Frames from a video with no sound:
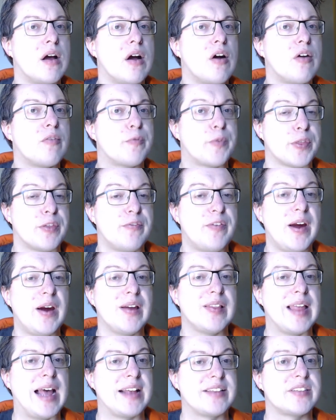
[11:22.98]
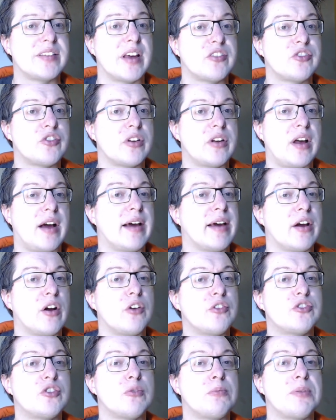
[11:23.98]
For the very last session, I
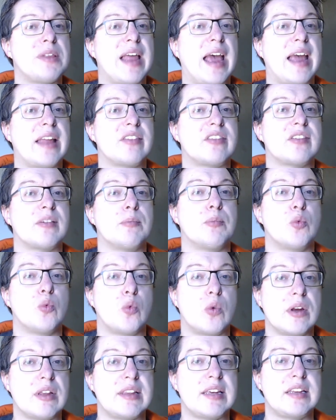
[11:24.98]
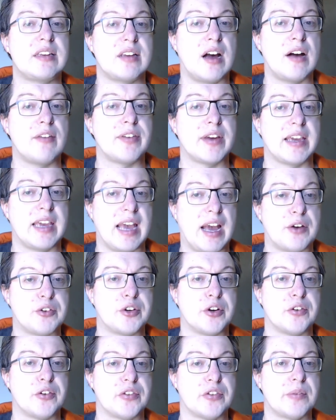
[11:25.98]
also planned some really tough
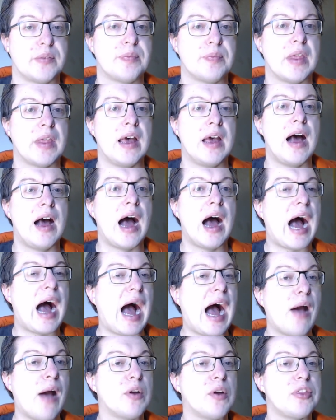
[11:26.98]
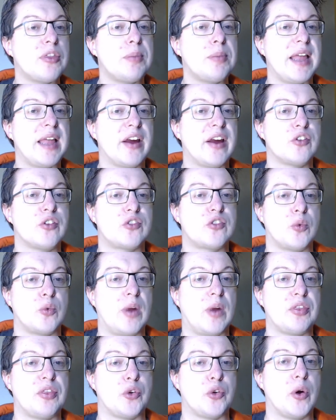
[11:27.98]
encounters. I want the players to
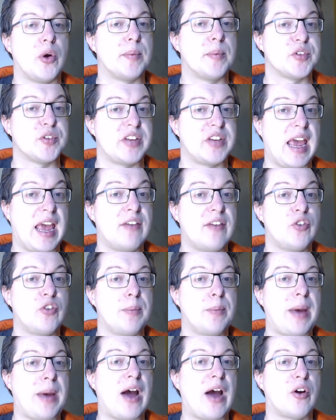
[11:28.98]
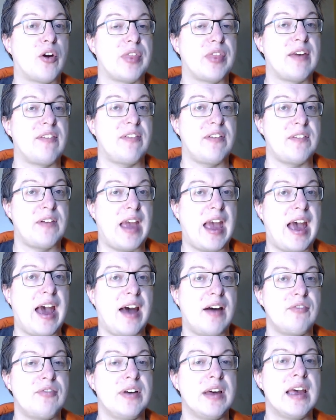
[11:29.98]
run through almost every power they
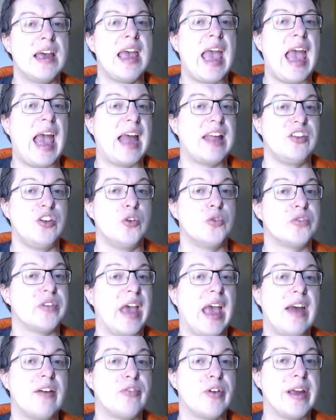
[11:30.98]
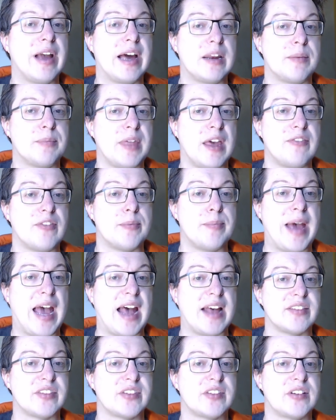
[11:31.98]
have and use every item they've
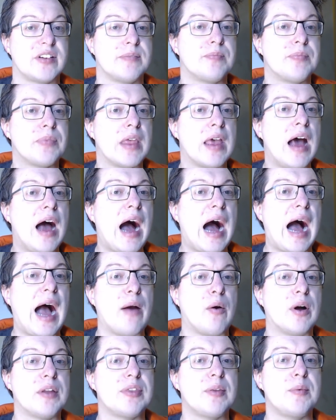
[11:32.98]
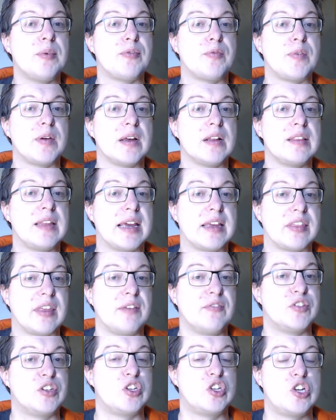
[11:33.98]
amassed. I want them to feel like
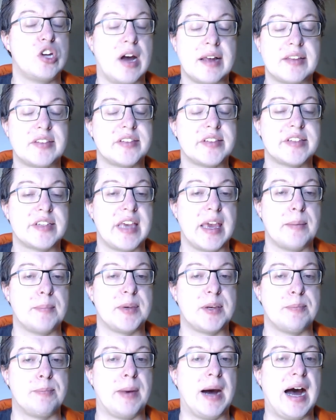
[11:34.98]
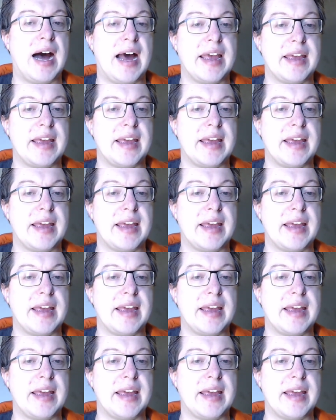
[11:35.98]
they've just skimmed by.